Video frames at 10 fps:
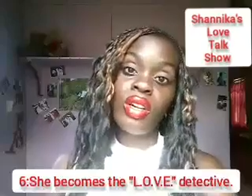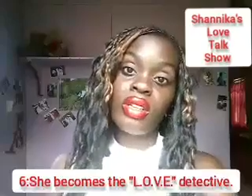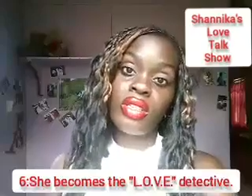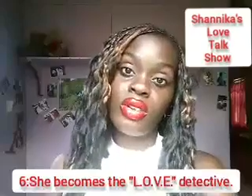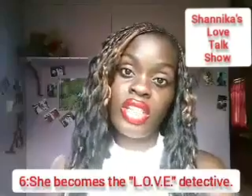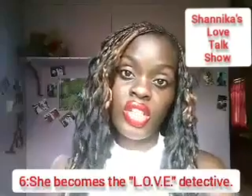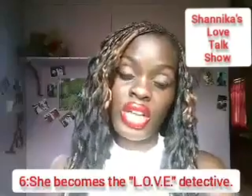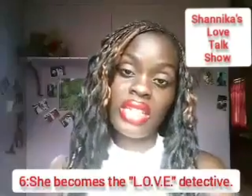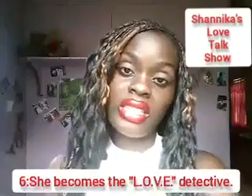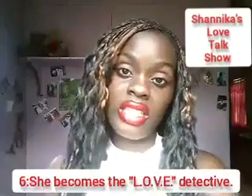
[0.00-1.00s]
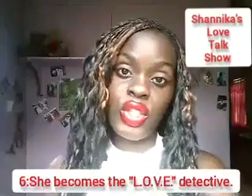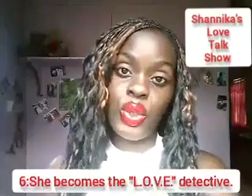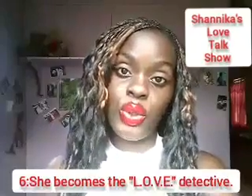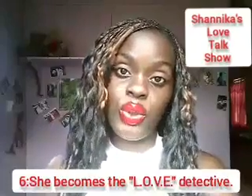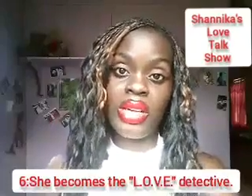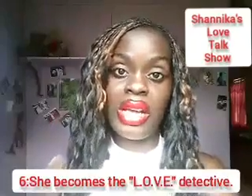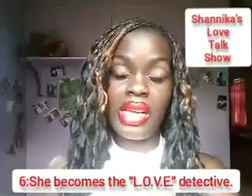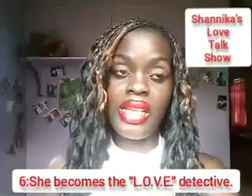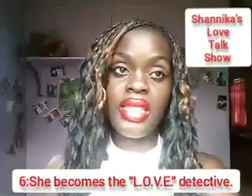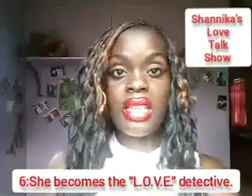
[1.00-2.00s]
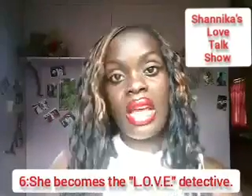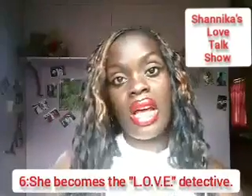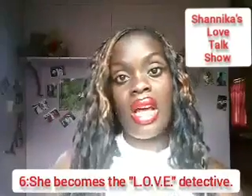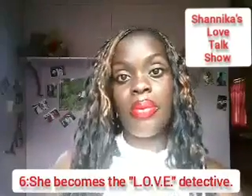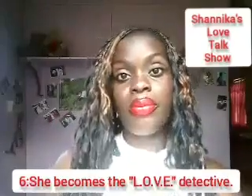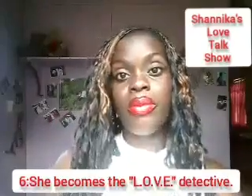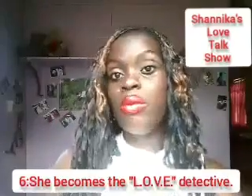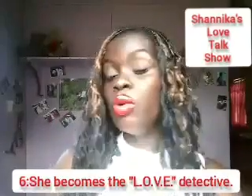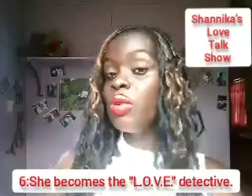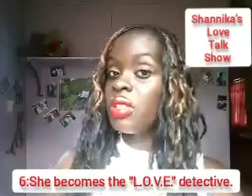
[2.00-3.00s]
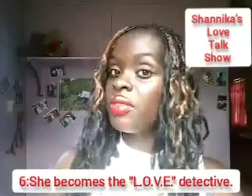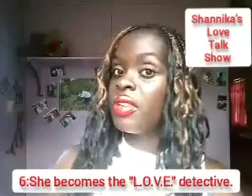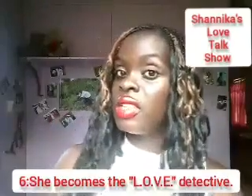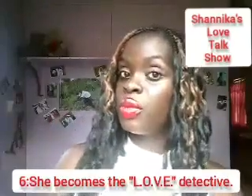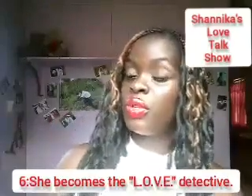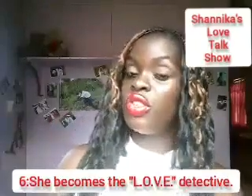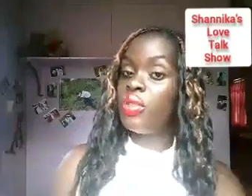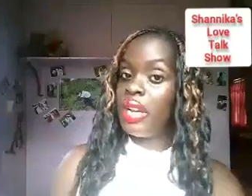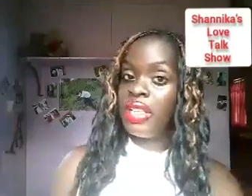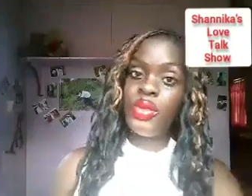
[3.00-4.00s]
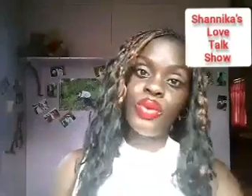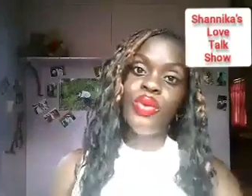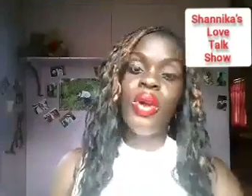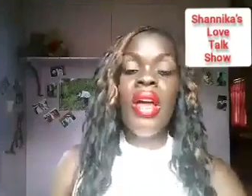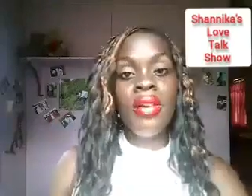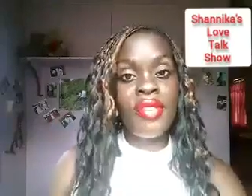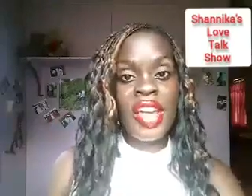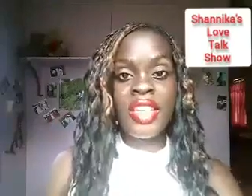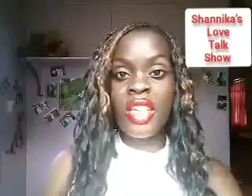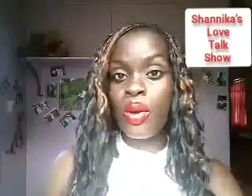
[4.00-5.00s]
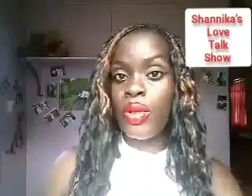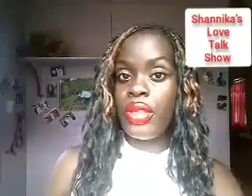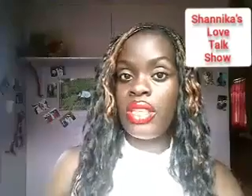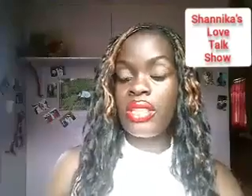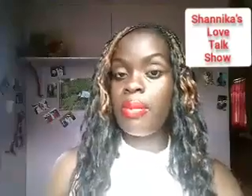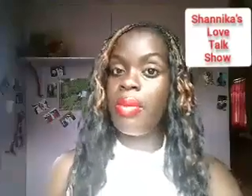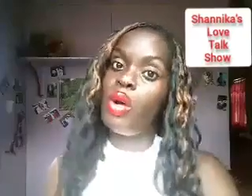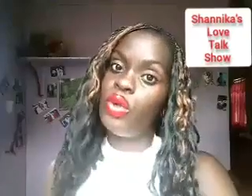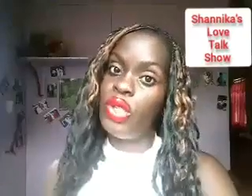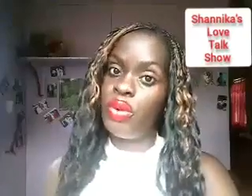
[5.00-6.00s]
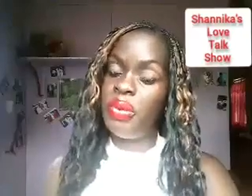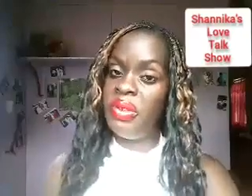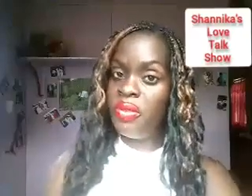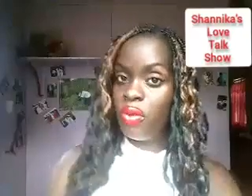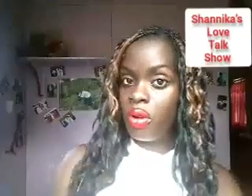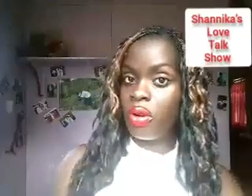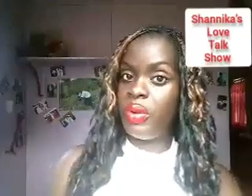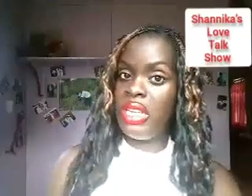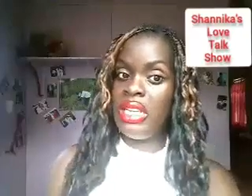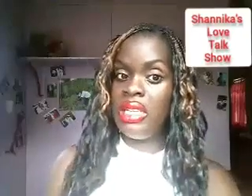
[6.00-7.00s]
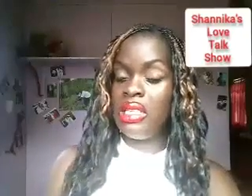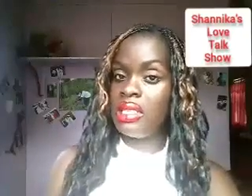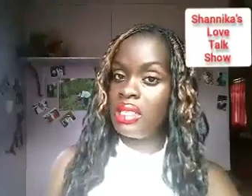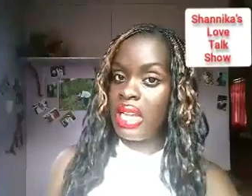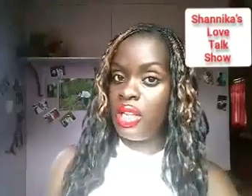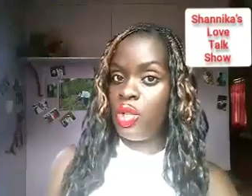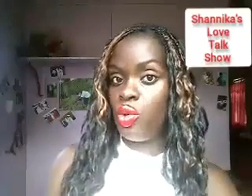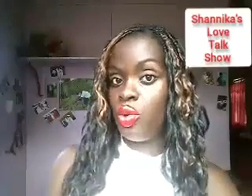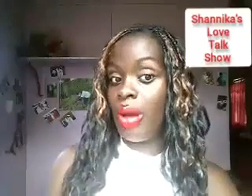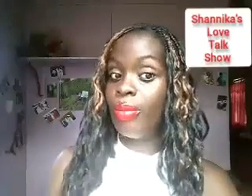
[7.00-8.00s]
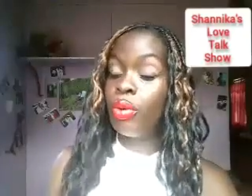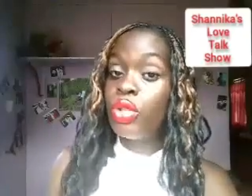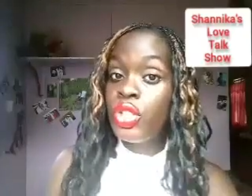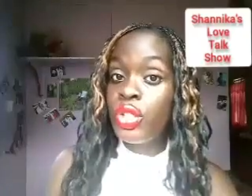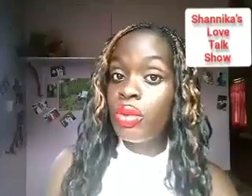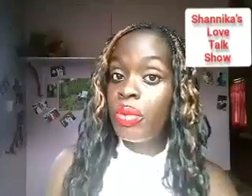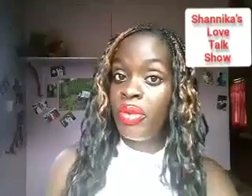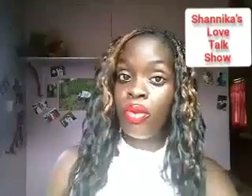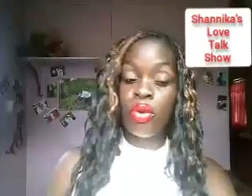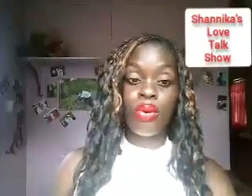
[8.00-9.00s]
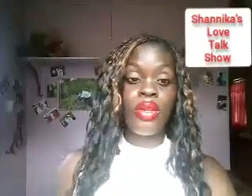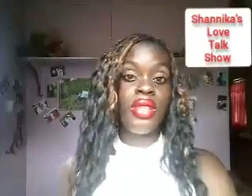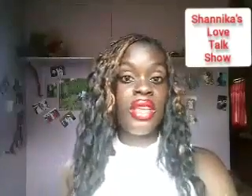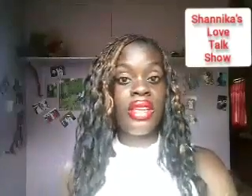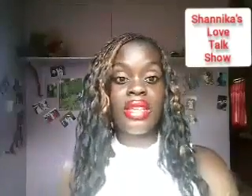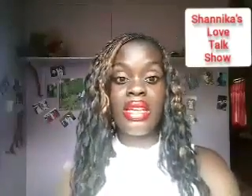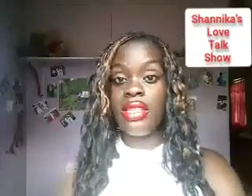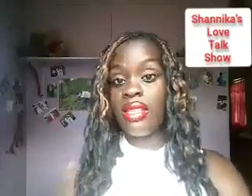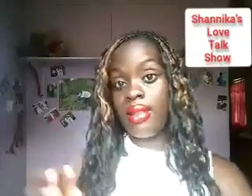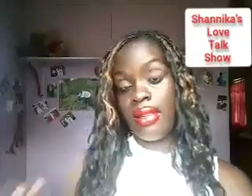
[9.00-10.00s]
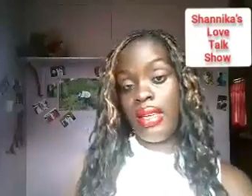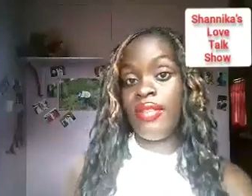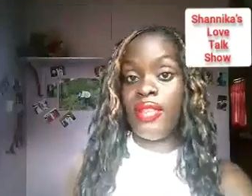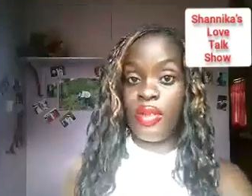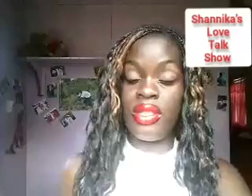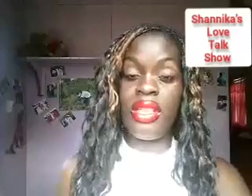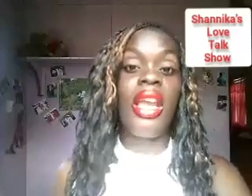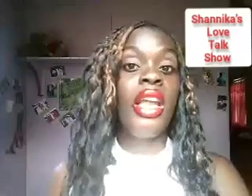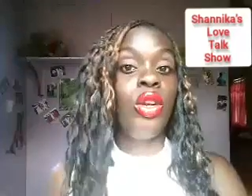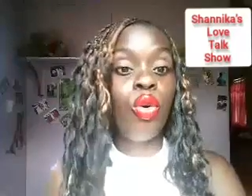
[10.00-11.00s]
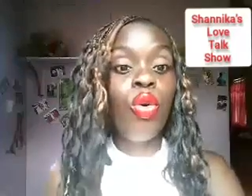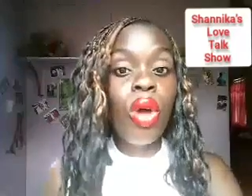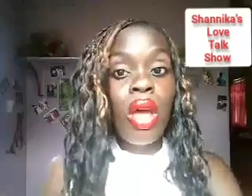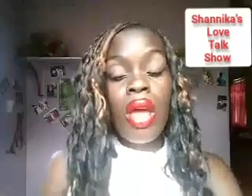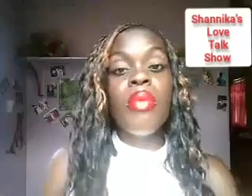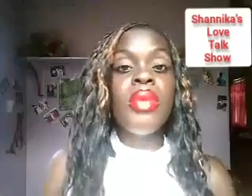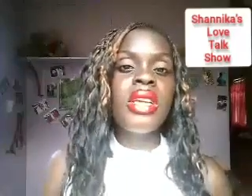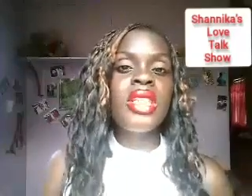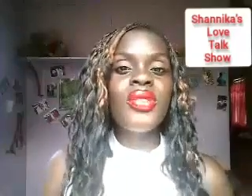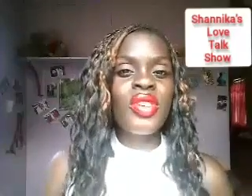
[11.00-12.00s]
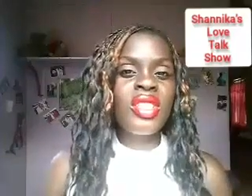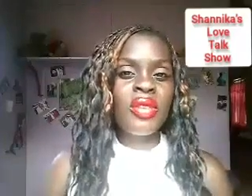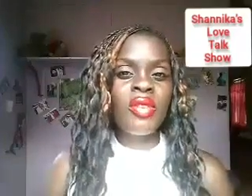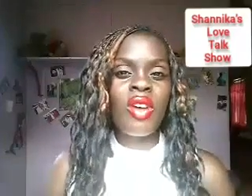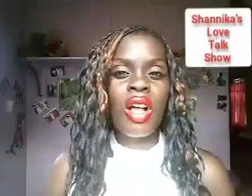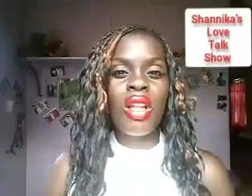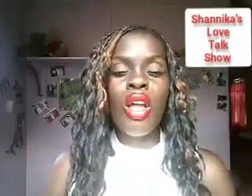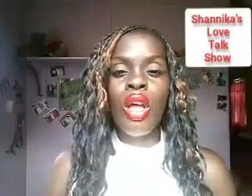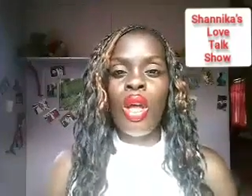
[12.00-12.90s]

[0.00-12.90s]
girls are attracted to guys, um, most of us would try to find out things about you before we decide to approach you, before we think that it's safe to say hello. Because, first of all,